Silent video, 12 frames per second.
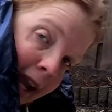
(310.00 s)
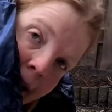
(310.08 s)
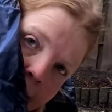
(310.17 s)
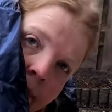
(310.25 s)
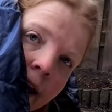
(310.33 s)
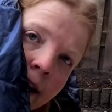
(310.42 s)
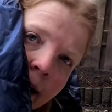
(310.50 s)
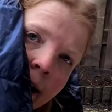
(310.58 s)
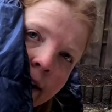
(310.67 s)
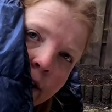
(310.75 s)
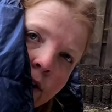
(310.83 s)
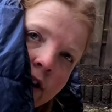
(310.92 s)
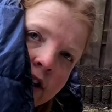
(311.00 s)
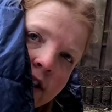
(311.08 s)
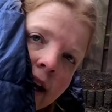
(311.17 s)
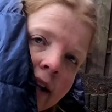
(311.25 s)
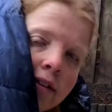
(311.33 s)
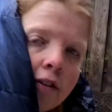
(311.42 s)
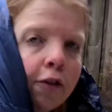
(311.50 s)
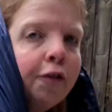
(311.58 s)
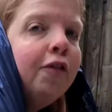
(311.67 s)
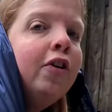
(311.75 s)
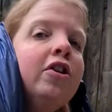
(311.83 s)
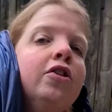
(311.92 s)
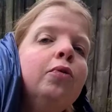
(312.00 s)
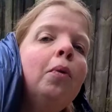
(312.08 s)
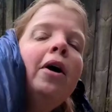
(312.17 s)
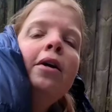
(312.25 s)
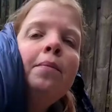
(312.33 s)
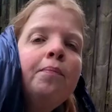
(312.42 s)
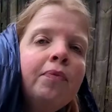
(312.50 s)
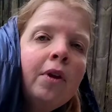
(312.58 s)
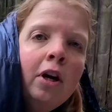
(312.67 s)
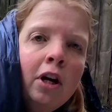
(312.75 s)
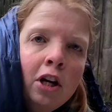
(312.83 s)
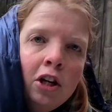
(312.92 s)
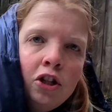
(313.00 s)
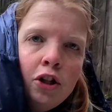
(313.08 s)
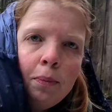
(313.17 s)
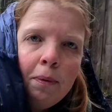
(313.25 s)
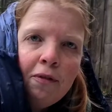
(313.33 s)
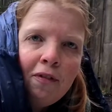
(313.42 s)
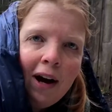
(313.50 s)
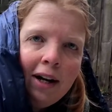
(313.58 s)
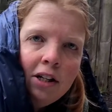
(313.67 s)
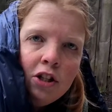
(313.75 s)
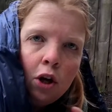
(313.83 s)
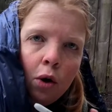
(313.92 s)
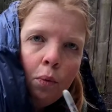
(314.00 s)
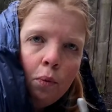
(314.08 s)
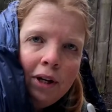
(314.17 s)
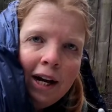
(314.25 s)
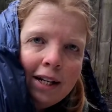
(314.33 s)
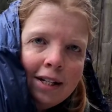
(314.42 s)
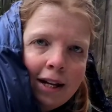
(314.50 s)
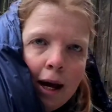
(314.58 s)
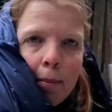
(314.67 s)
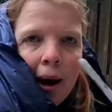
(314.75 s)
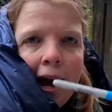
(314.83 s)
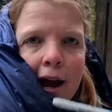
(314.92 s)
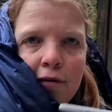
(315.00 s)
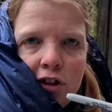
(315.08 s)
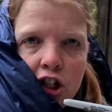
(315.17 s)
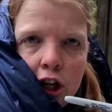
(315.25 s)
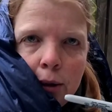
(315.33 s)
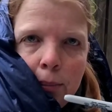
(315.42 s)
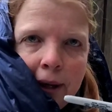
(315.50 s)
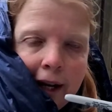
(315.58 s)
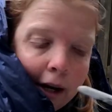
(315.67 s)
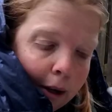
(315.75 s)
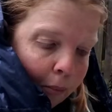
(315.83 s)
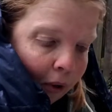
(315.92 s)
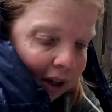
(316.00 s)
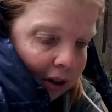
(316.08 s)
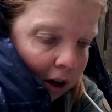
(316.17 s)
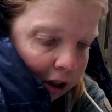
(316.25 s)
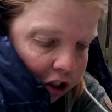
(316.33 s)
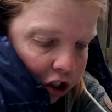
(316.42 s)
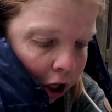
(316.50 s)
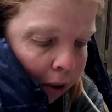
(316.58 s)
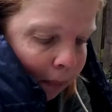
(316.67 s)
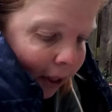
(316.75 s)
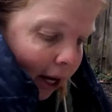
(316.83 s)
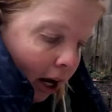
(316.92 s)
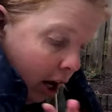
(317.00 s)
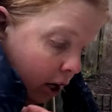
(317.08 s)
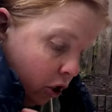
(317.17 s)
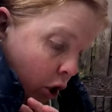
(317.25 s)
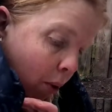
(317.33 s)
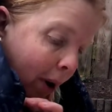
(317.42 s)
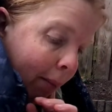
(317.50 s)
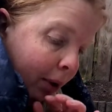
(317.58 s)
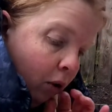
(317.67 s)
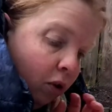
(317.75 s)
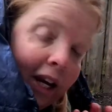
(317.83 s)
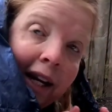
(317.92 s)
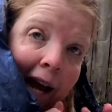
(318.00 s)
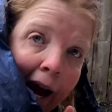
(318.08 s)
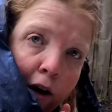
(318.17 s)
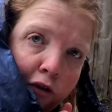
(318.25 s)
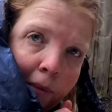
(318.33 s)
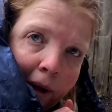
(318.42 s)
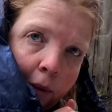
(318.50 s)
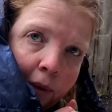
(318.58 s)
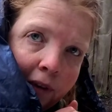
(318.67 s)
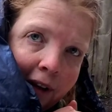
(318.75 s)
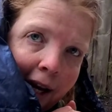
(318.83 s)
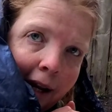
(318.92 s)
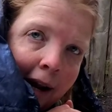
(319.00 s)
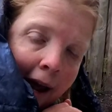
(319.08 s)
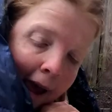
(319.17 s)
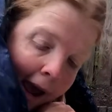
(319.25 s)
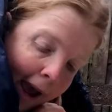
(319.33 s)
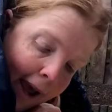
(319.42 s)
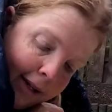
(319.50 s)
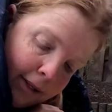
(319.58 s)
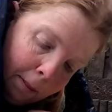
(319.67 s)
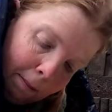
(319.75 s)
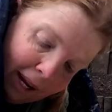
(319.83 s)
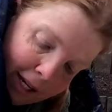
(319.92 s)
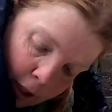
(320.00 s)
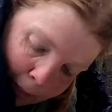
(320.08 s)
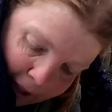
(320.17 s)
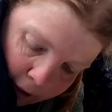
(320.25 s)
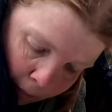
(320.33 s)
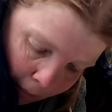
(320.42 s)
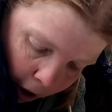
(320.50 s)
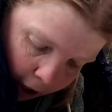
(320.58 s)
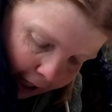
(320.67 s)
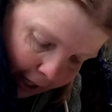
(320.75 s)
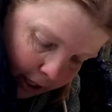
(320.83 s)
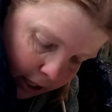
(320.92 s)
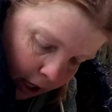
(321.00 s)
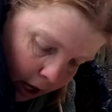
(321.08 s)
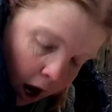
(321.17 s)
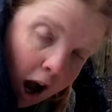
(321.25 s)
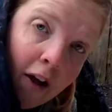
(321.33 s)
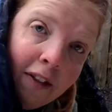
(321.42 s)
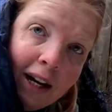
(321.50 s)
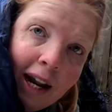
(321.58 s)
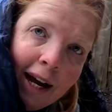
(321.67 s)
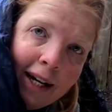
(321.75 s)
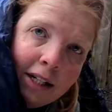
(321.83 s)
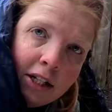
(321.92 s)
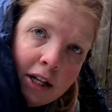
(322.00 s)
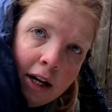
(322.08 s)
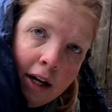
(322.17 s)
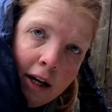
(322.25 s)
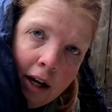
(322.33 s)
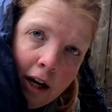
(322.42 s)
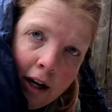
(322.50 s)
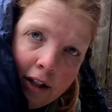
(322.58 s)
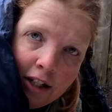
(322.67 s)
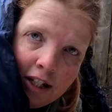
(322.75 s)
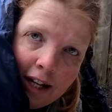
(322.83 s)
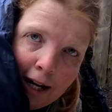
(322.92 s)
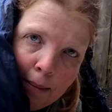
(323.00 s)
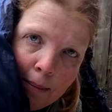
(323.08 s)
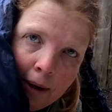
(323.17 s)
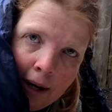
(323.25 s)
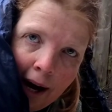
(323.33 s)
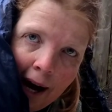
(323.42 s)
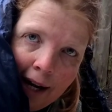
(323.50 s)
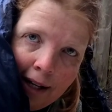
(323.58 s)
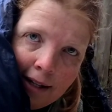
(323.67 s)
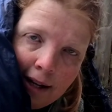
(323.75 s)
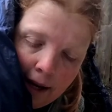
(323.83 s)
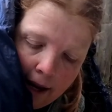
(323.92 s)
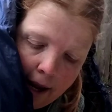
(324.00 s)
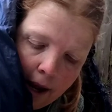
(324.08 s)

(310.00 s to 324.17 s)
Yeah, then I noticed that the first one should be fine. So next step, I have a Sharpie here, a bright colored Sharpie. So I'm going to get out of my quilt again and make some little markings on the lines on the same height